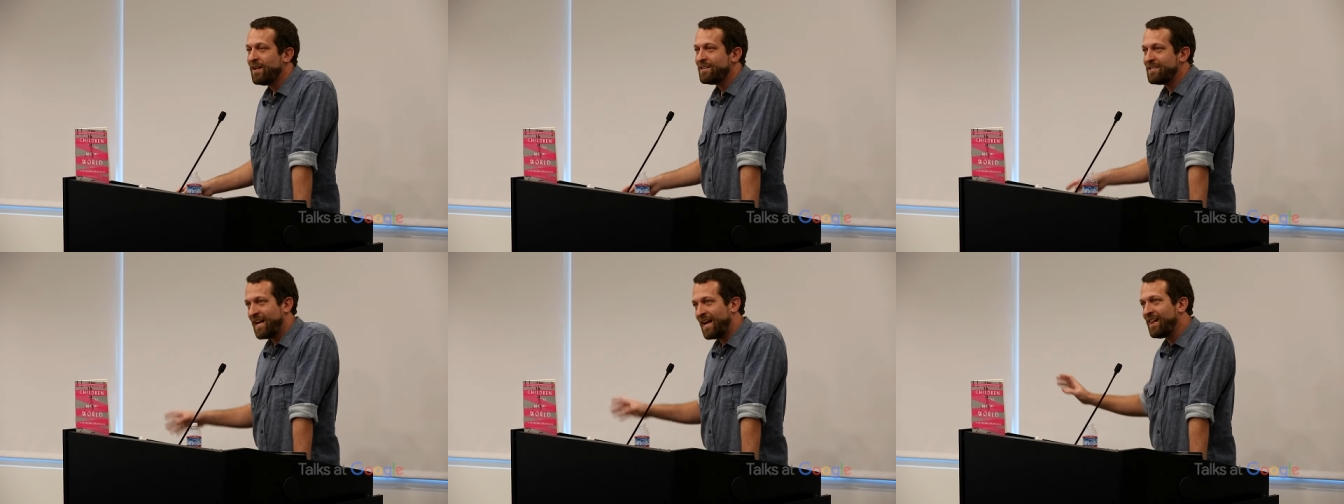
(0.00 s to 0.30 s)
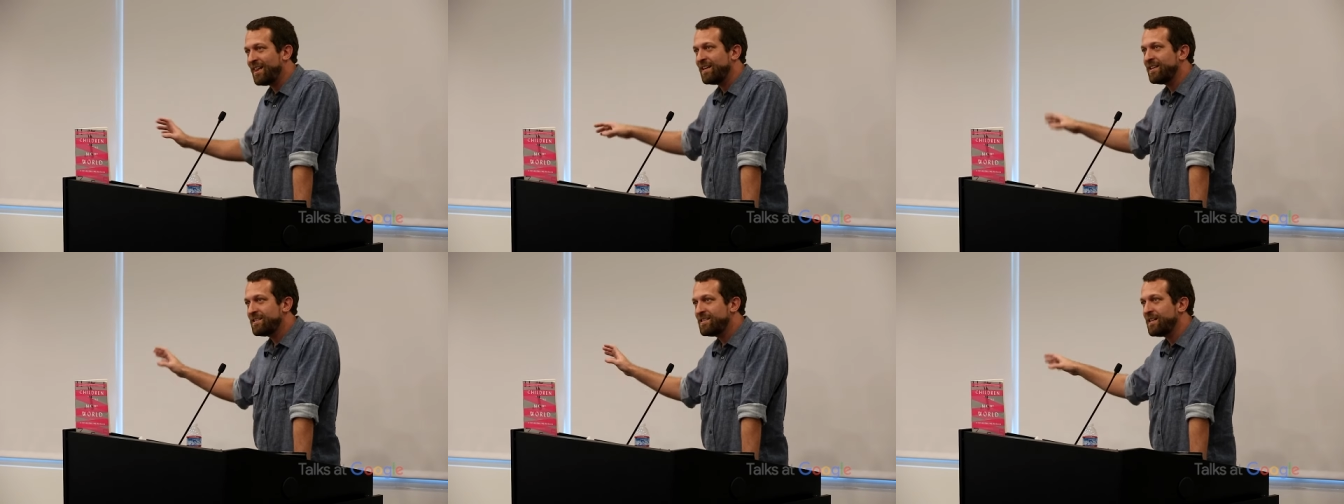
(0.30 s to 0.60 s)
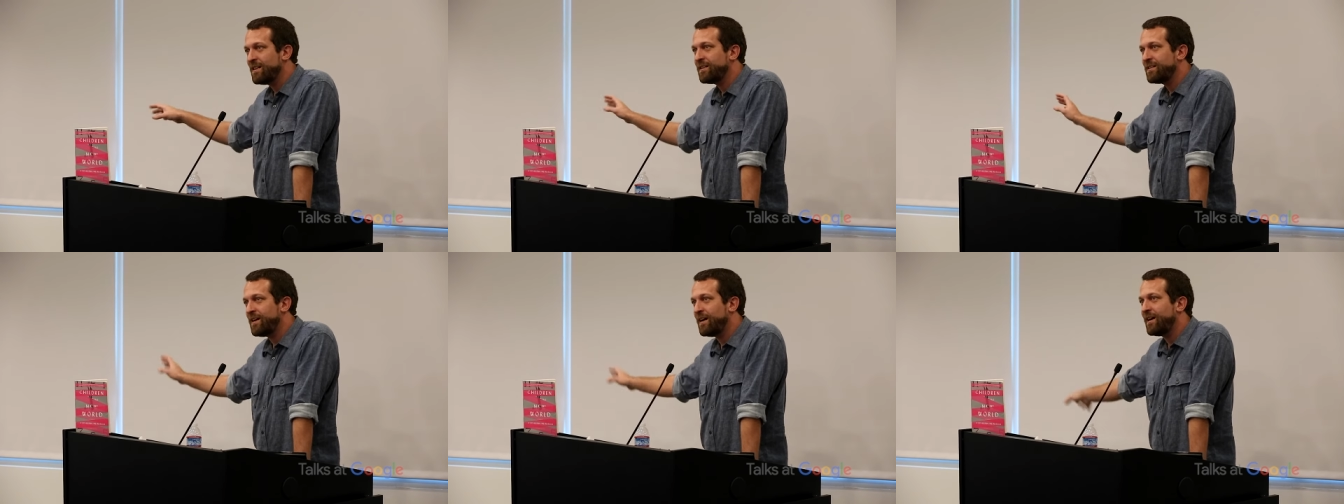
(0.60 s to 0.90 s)

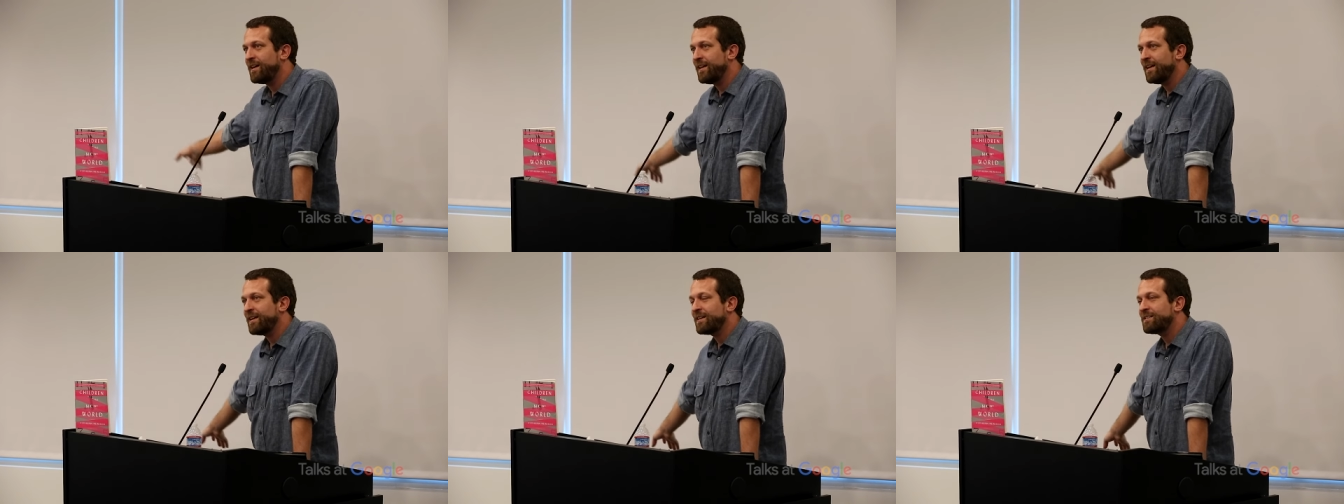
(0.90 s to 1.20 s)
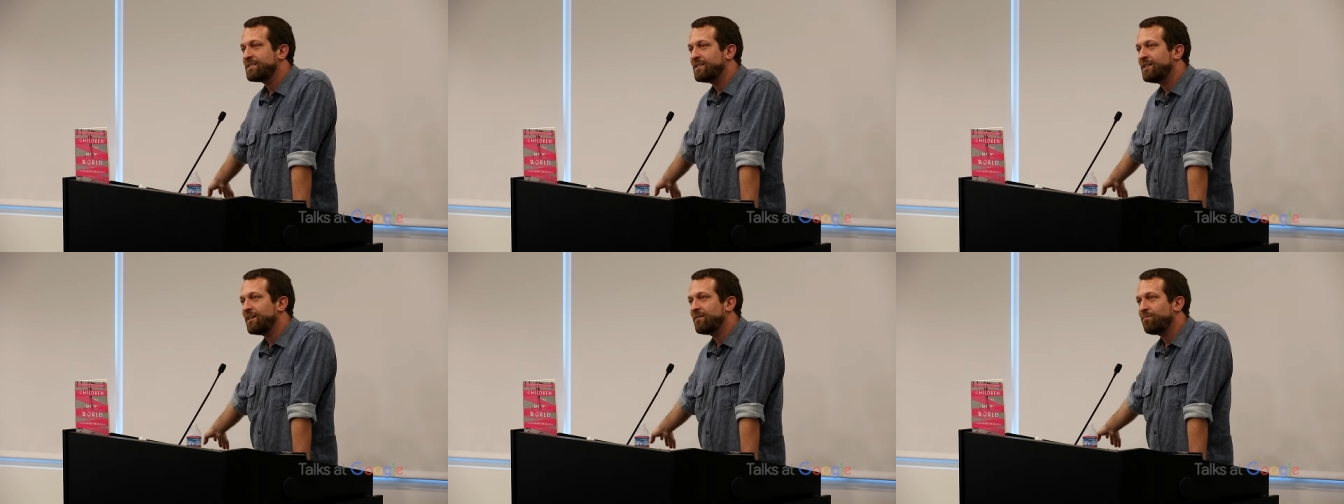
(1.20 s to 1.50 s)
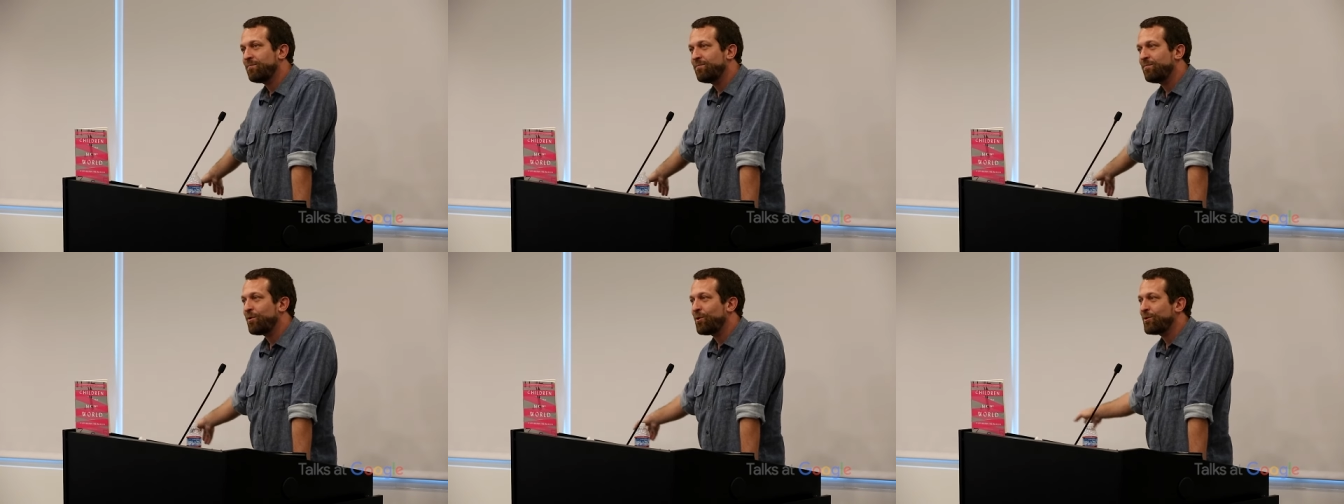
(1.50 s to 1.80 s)
teledildonics,
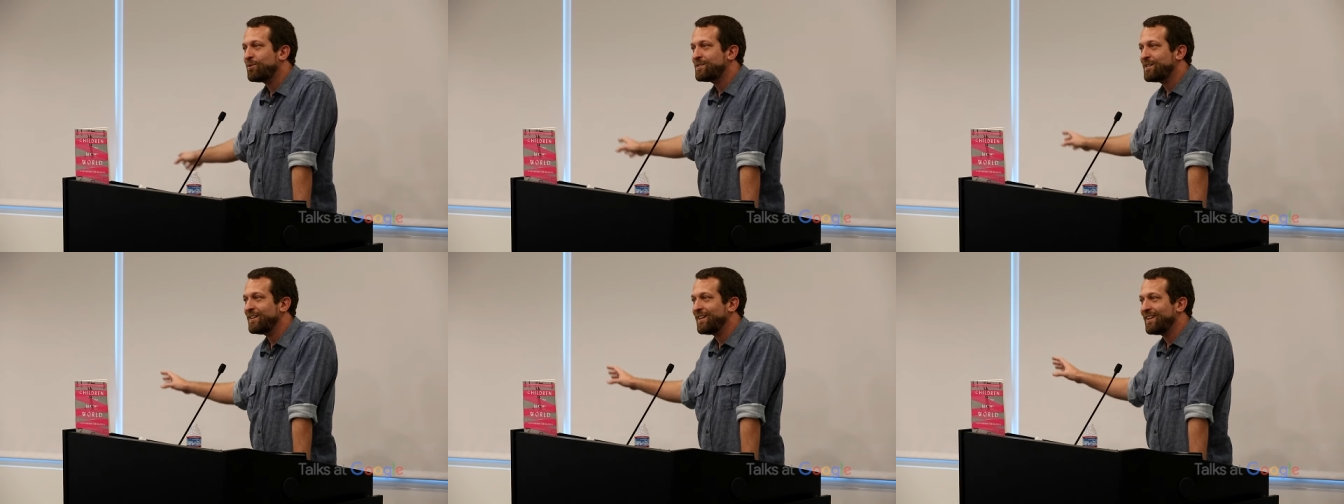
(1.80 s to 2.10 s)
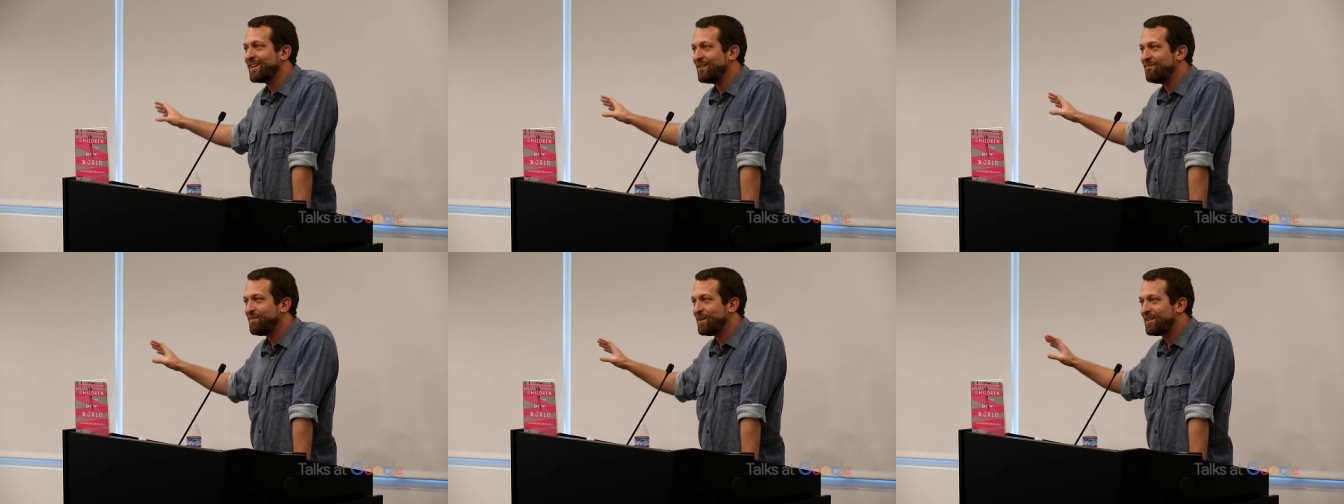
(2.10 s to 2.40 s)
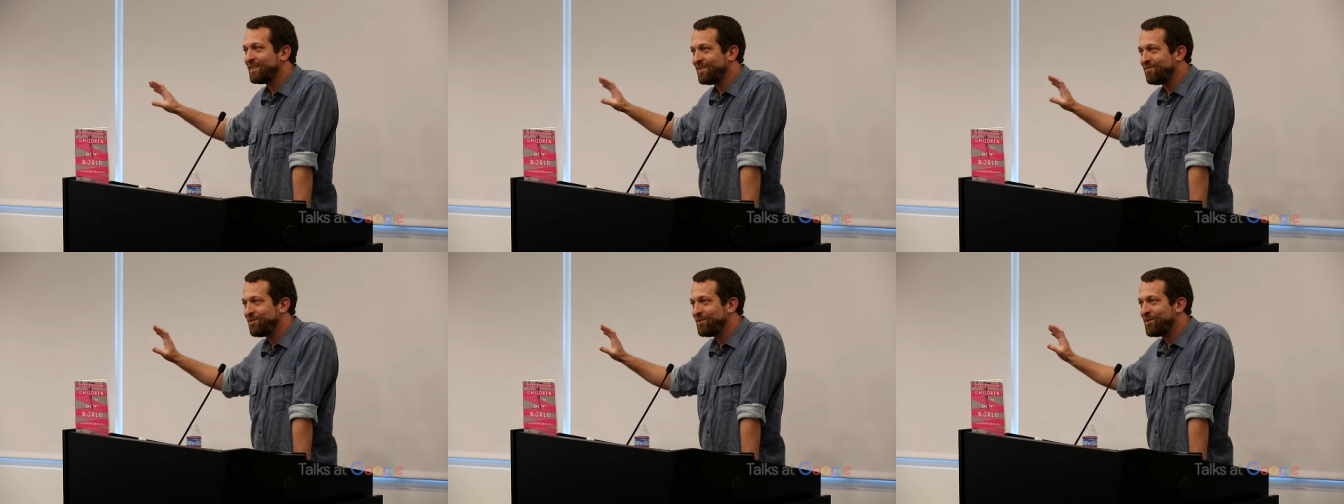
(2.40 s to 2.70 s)
not personally,
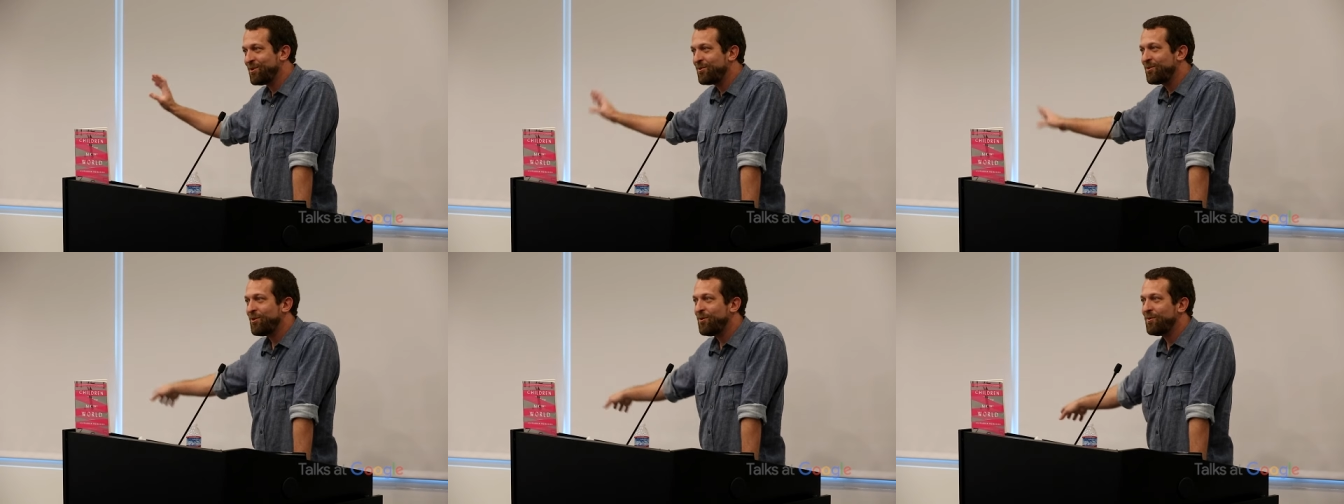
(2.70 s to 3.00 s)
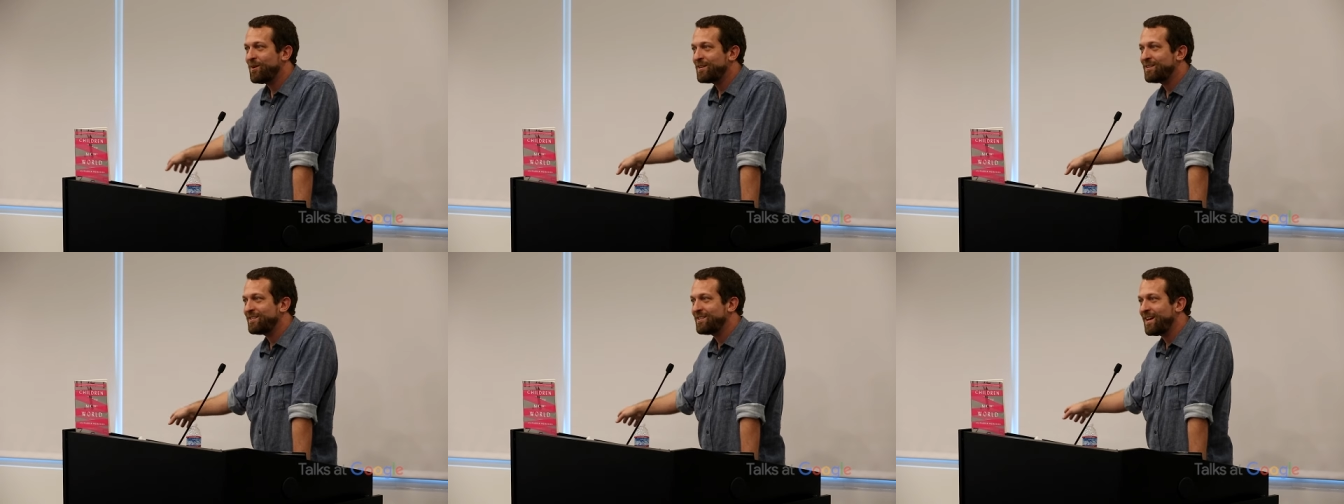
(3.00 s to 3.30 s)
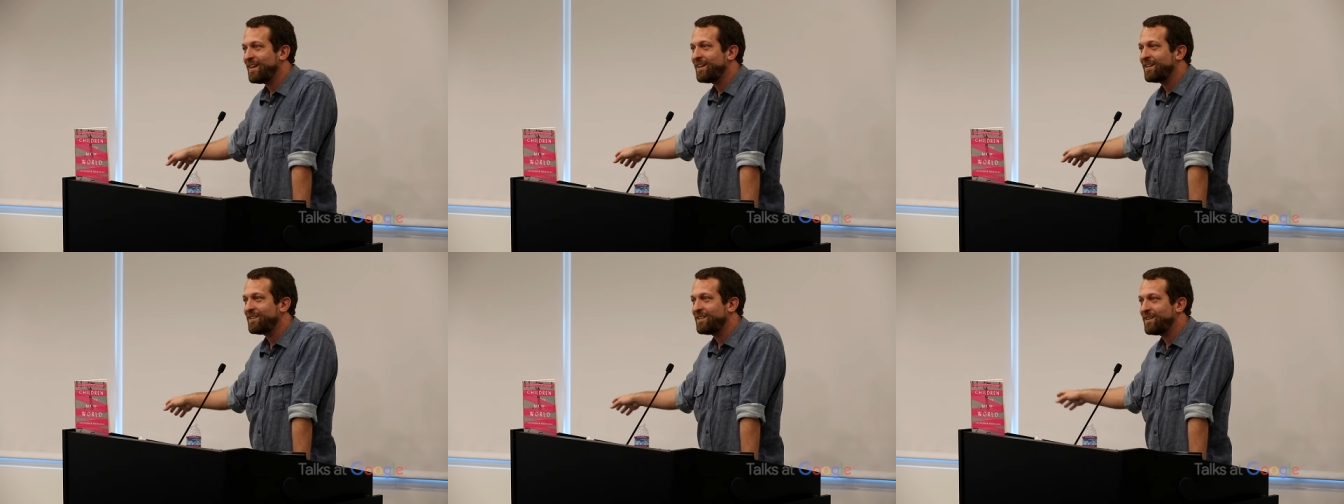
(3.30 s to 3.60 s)
but if you don't know what
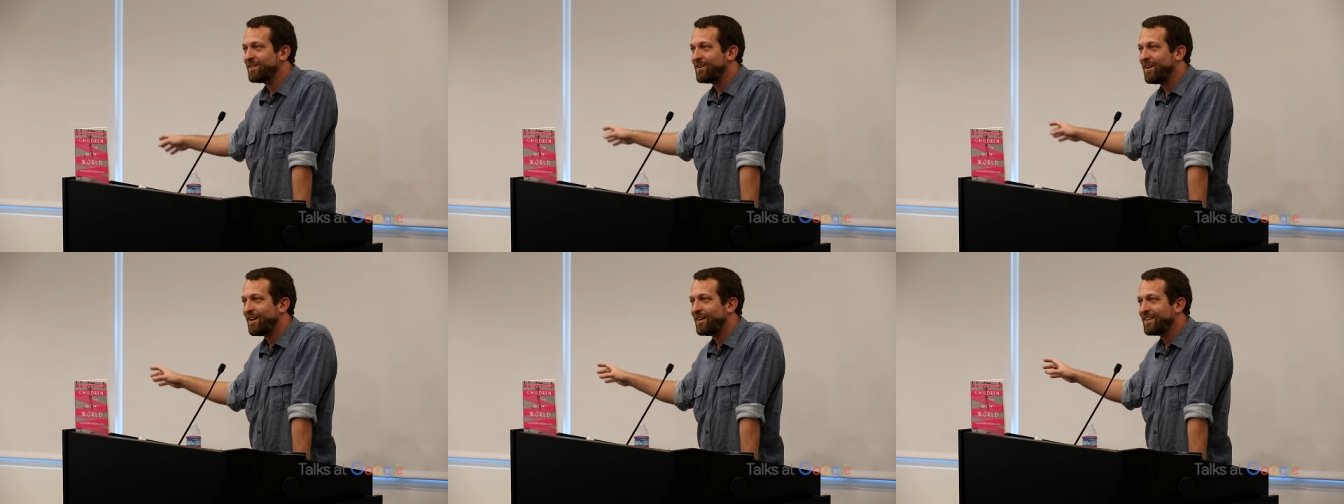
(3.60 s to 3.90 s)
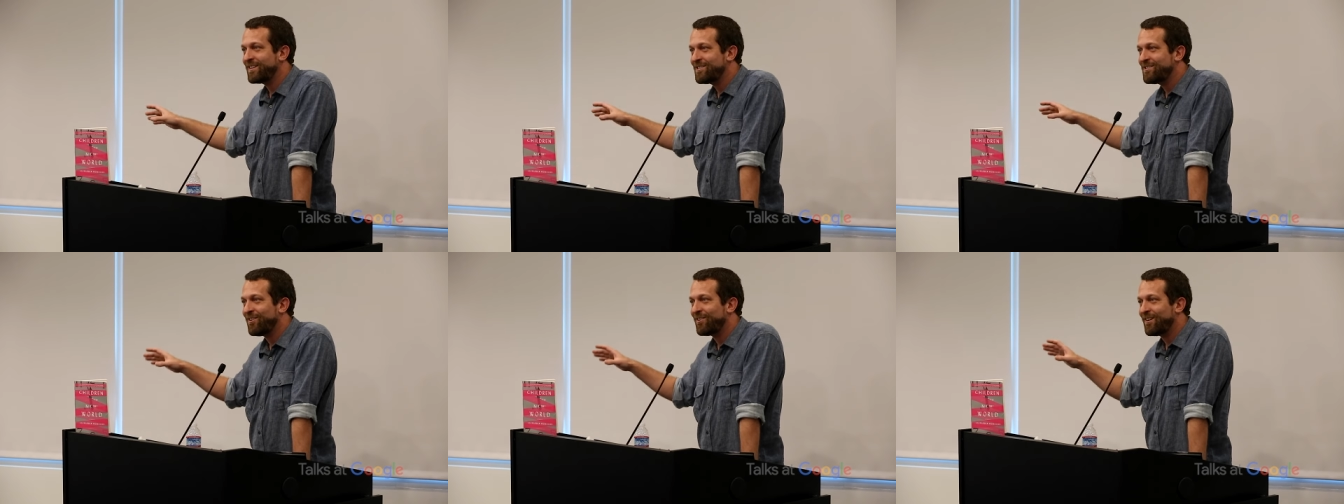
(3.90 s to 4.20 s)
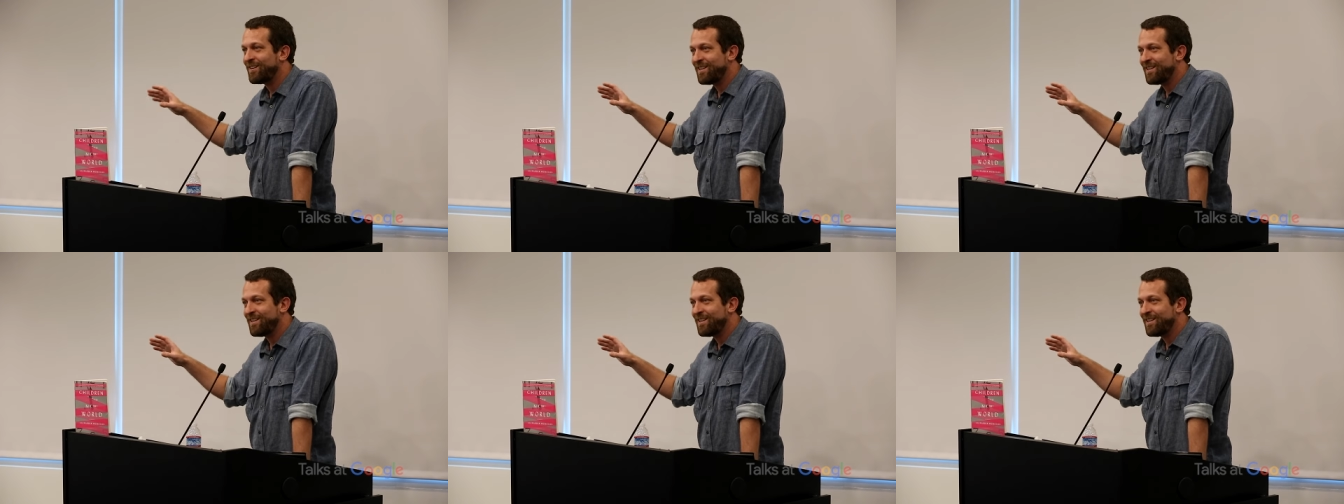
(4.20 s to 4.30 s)
teledildonics are,